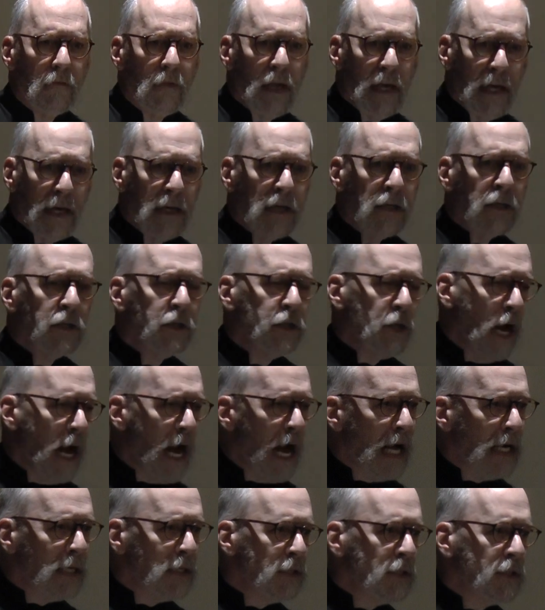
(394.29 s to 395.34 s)
In
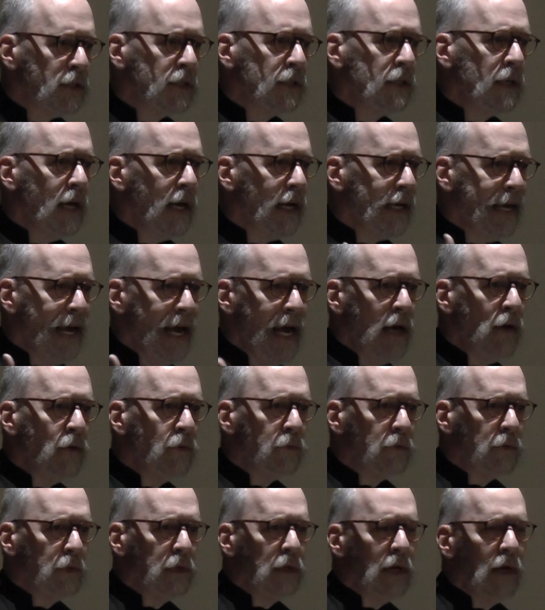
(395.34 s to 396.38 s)
John's
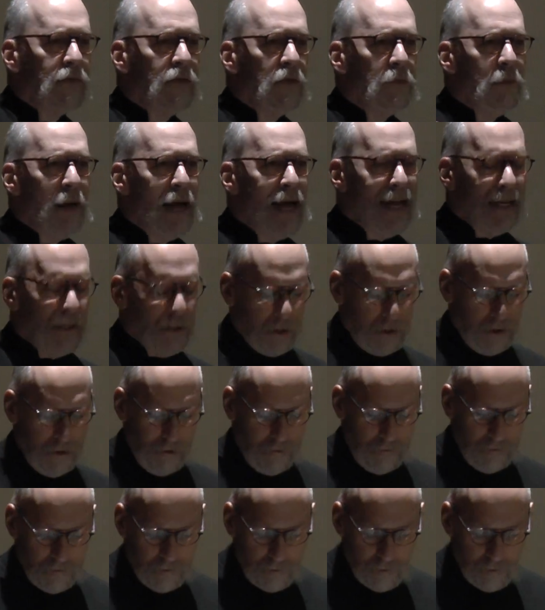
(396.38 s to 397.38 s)
account of the Passion,